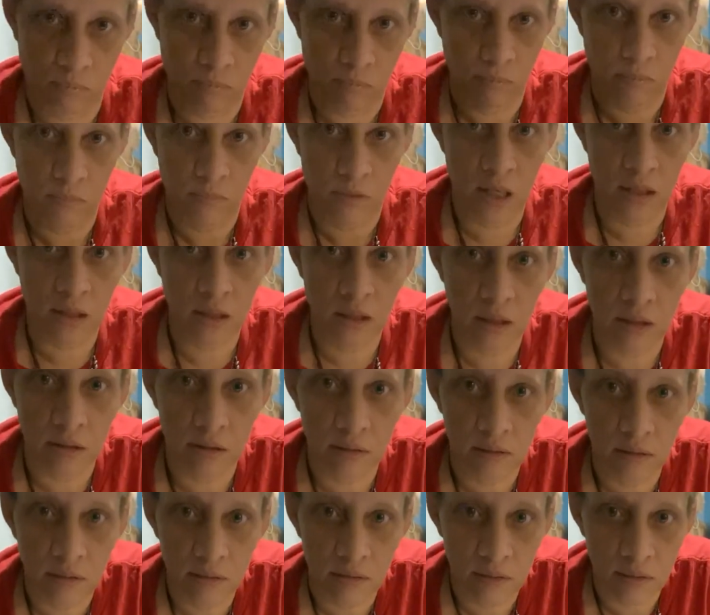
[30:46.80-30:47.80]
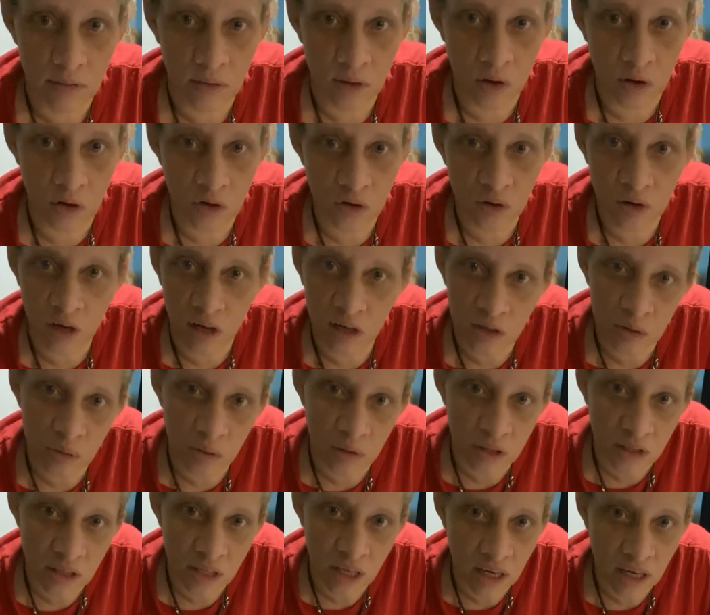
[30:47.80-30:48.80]
That's it. All you got to do
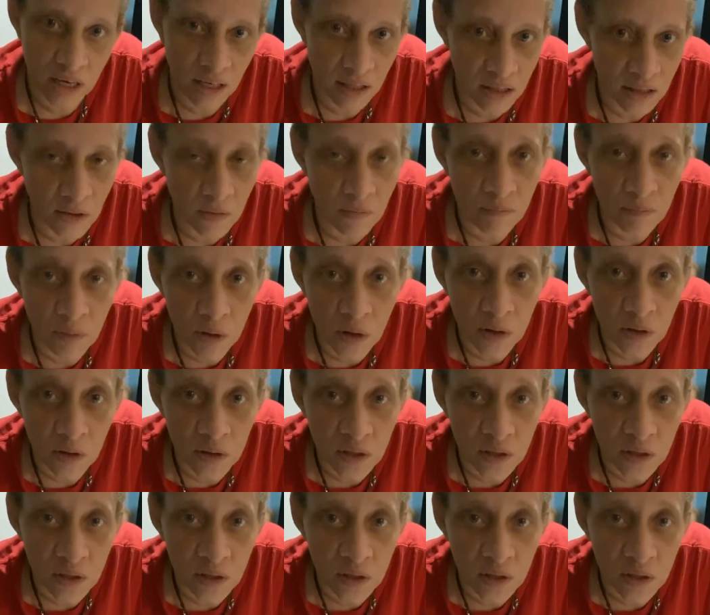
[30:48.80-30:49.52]
is take the first